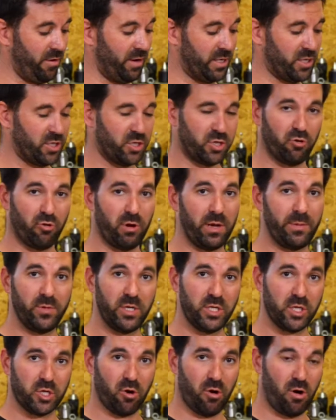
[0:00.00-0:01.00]

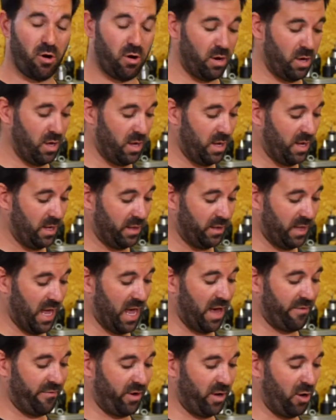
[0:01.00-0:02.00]
extremely strong. They
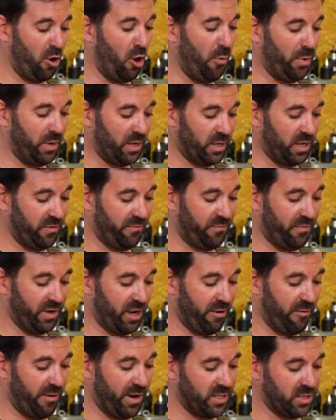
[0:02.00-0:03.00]
have an open
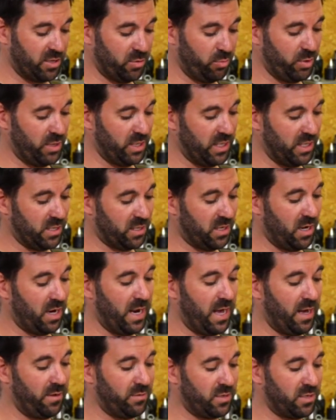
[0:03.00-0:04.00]
configuration with these
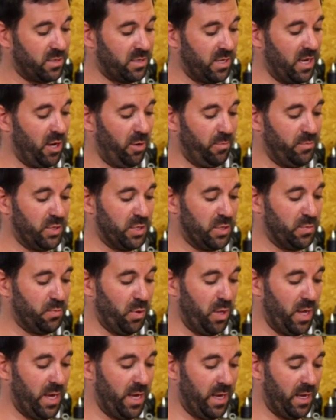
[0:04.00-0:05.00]
cutouts to help
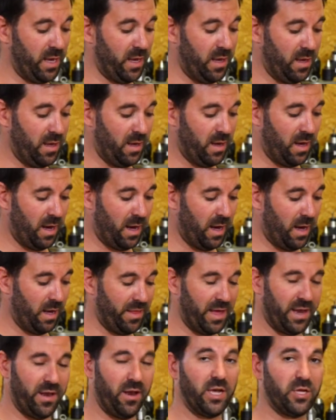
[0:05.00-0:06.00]
display
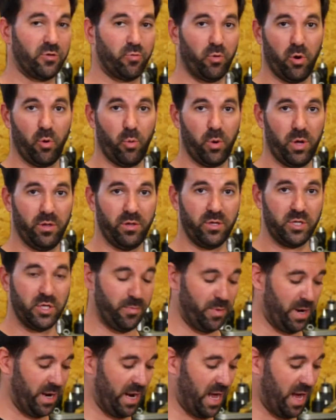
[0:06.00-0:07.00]
that nice rear wheel that you
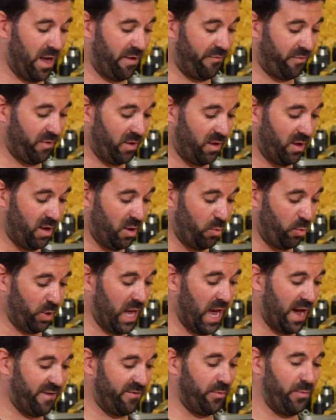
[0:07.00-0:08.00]
might have. We
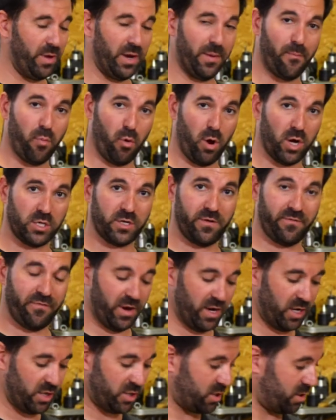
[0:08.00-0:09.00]
have them in a brushed
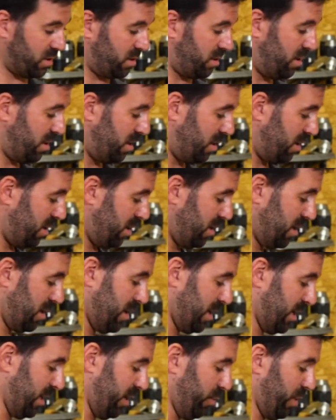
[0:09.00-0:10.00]
finish,
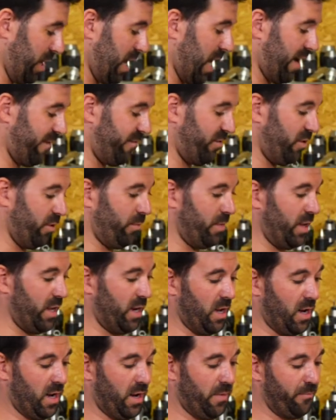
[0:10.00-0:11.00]
and then we have them
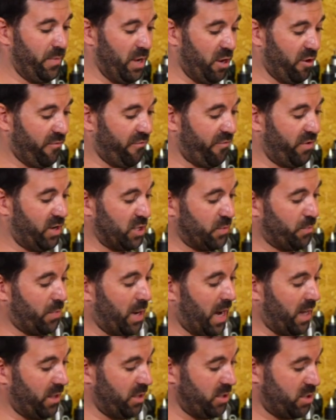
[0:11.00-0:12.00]
in a mirror finish
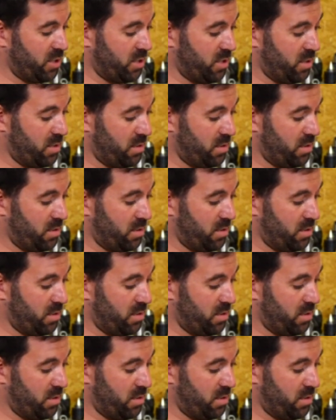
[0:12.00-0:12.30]
polish.